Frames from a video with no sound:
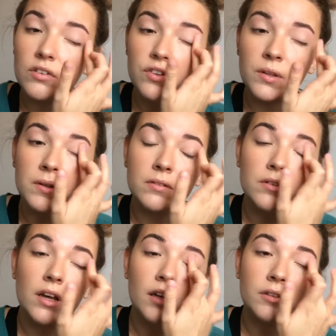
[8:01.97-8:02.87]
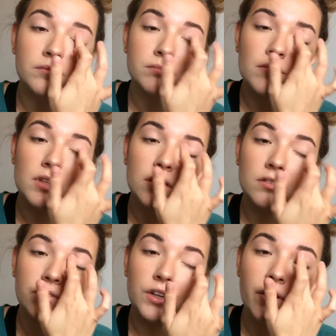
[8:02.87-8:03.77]
for
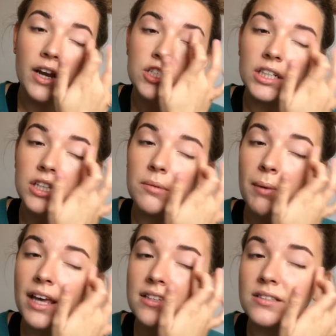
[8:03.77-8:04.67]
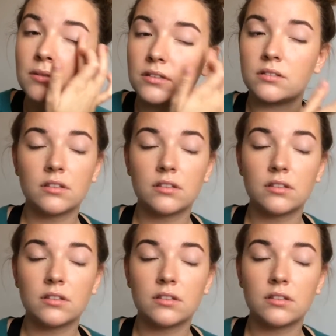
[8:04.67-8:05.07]
your eyeshadow base.